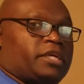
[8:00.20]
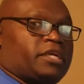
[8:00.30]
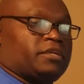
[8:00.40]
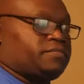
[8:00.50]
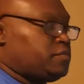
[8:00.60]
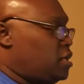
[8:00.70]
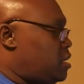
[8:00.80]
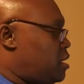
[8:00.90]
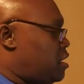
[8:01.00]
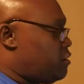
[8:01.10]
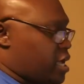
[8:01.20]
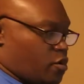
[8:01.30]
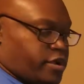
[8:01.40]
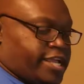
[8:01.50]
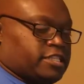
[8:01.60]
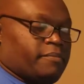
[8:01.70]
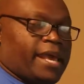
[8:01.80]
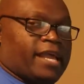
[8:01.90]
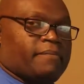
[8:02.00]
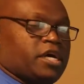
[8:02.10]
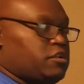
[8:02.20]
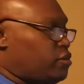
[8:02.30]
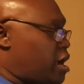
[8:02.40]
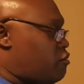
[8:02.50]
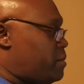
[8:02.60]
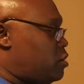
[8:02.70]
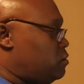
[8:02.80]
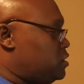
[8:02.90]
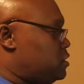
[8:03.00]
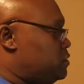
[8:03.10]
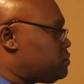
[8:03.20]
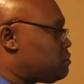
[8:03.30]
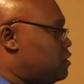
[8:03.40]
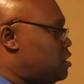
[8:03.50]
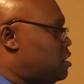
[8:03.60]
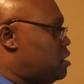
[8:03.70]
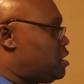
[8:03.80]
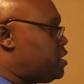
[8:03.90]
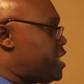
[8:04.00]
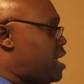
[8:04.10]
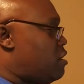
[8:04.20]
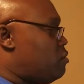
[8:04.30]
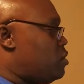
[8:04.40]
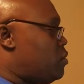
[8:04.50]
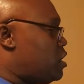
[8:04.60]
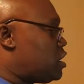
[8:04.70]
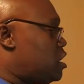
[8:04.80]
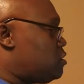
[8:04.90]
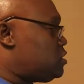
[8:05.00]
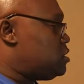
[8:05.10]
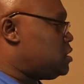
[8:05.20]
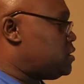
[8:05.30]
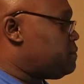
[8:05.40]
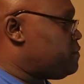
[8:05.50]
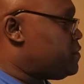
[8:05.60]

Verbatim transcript: bin. Okay, we hit the back button on our remote. Now we wanna go to